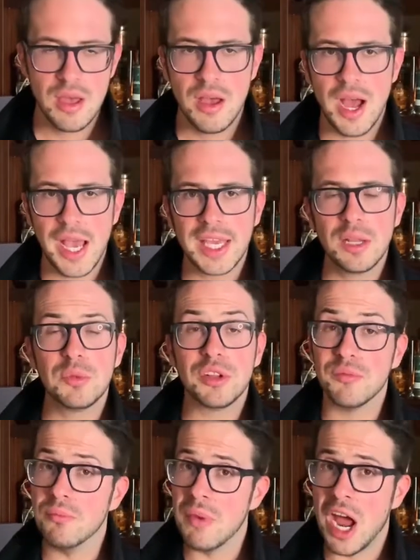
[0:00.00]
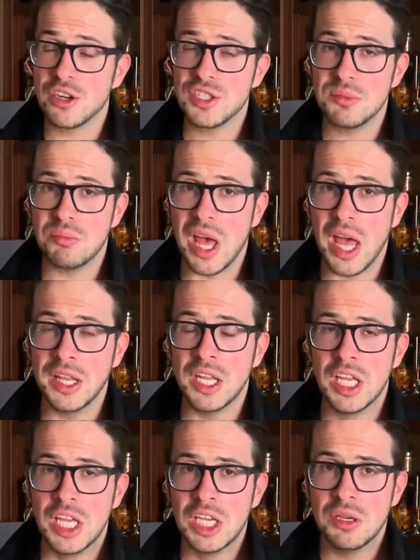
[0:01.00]
I get a bit of marzipan,
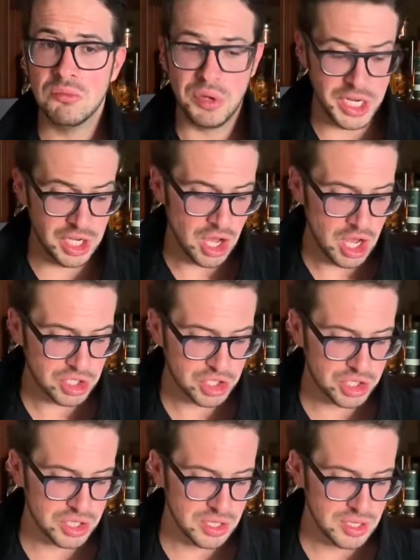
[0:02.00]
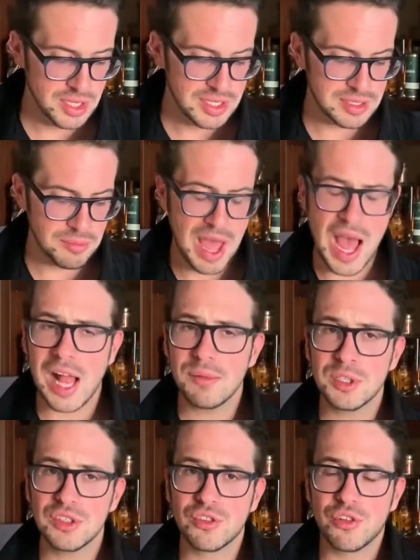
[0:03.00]
brioche, some
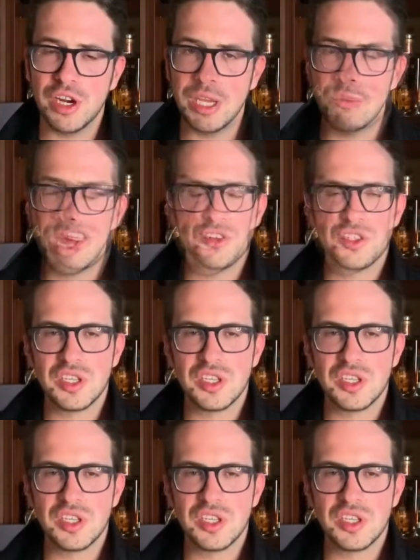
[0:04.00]
almond cream. There's a